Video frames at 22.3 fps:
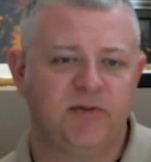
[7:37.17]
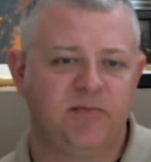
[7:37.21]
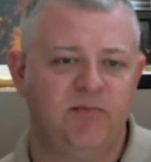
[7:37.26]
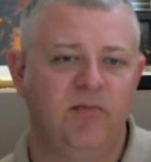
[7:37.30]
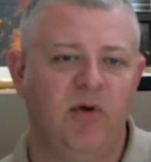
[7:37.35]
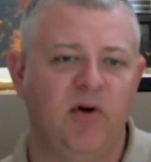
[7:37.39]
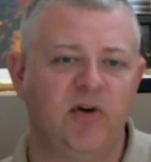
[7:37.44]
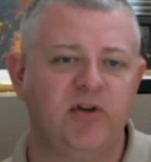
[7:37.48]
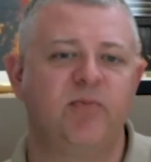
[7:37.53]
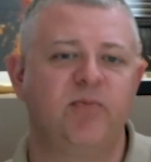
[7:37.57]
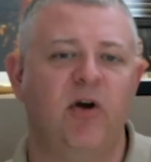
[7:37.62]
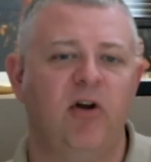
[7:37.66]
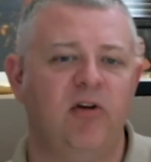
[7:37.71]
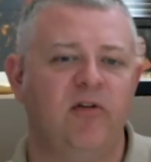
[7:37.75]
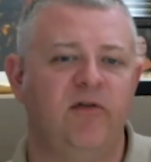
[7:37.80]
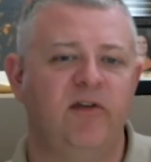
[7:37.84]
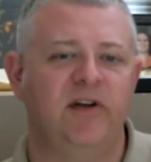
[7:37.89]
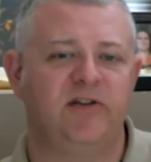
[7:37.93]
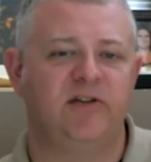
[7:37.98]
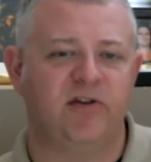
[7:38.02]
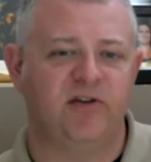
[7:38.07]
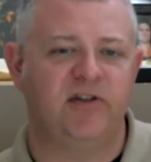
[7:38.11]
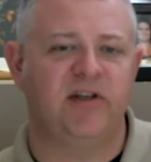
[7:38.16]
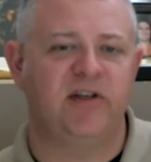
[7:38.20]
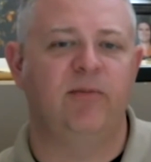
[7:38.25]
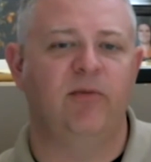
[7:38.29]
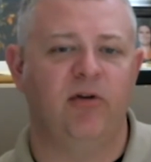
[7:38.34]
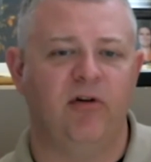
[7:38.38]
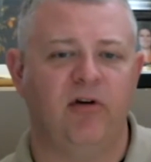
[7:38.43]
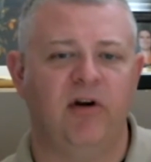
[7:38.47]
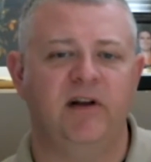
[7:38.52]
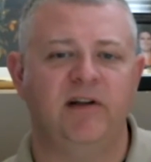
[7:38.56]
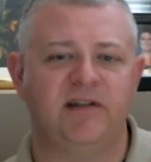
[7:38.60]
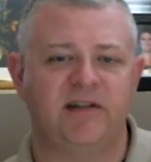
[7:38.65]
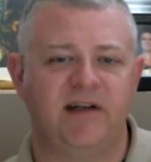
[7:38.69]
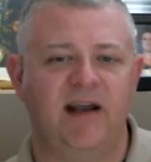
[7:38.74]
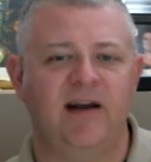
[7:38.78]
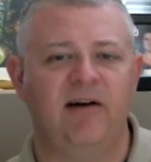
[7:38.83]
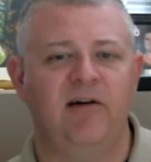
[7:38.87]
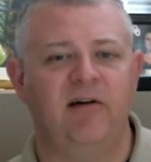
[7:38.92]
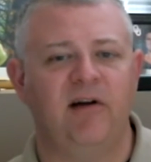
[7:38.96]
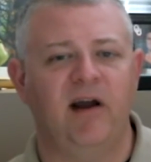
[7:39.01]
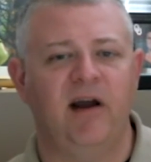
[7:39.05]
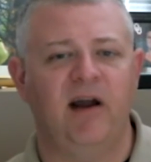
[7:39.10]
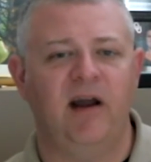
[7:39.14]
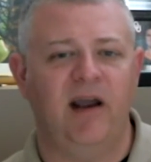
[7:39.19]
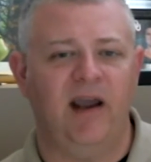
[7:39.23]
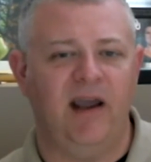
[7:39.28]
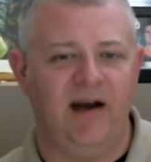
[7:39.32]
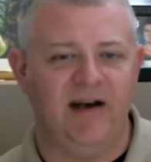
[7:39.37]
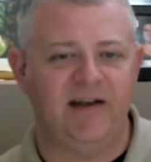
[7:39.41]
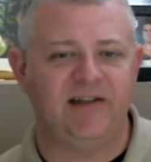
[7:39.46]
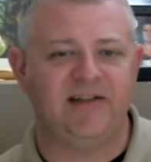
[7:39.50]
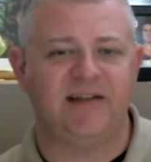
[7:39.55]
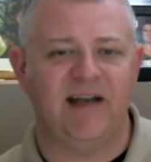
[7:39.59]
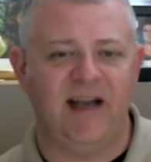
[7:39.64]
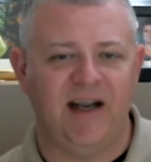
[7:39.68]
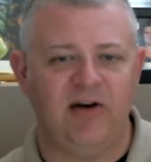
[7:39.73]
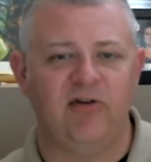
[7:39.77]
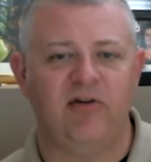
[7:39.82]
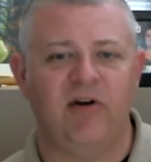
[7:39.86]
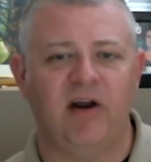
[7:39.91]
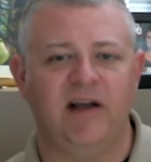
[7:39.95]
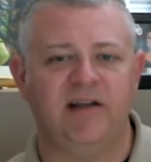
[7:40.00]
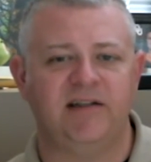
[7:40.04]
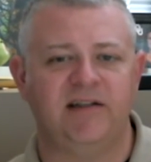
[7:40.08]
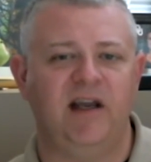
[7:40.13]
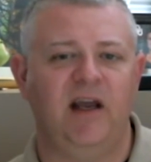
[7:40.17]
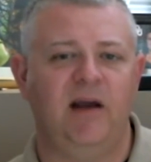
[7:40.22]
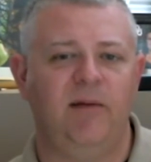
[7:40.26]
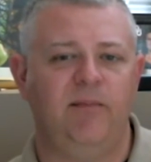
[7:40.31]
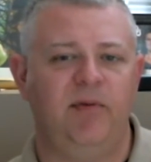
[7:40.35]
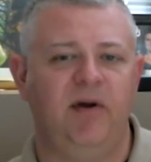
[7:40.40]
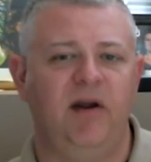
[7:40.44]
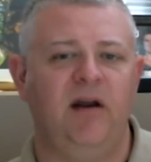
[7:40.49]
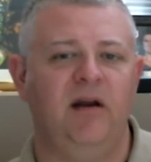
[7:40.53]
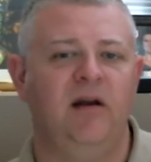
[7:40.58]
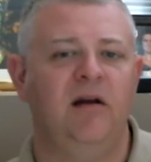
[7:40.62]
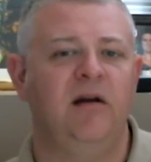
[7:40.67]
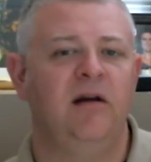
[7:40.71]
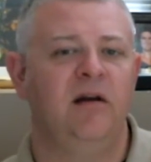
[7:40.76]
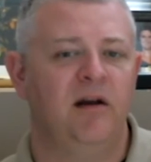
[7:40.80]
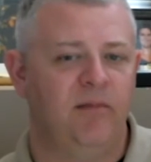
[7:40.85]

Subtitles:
most small events are similar and a standardized EAP